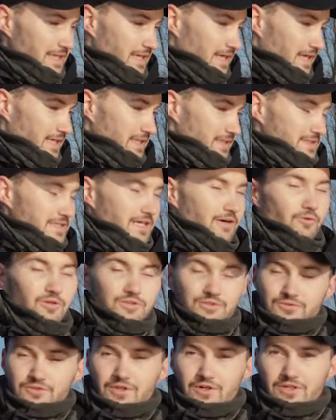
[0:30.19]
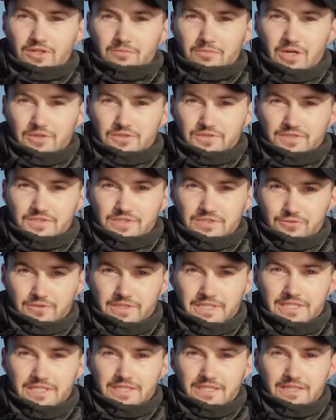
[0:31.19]
and I want to talk about
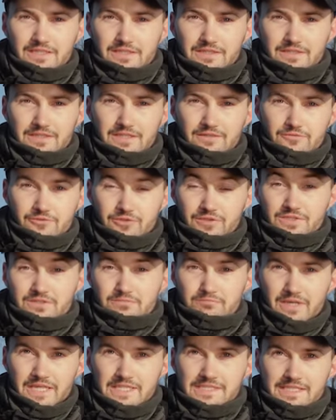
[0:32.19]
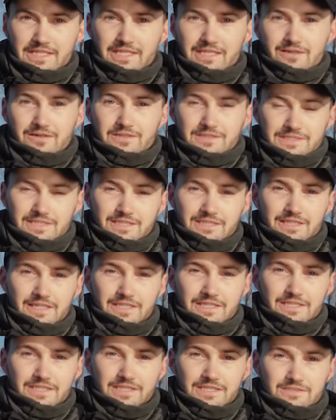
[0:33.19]
three different basic casting
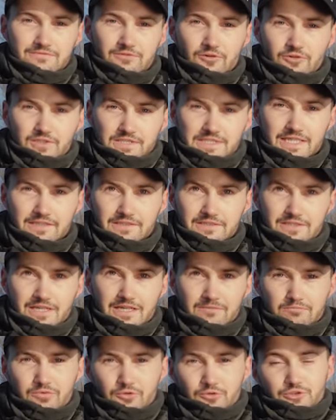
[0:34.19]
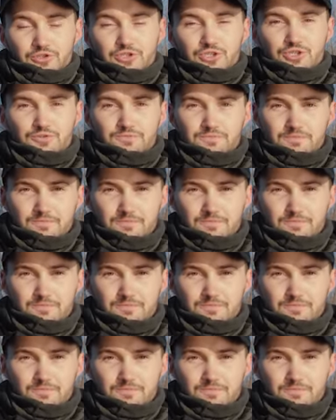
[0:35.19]
techniques for Zander and Perch.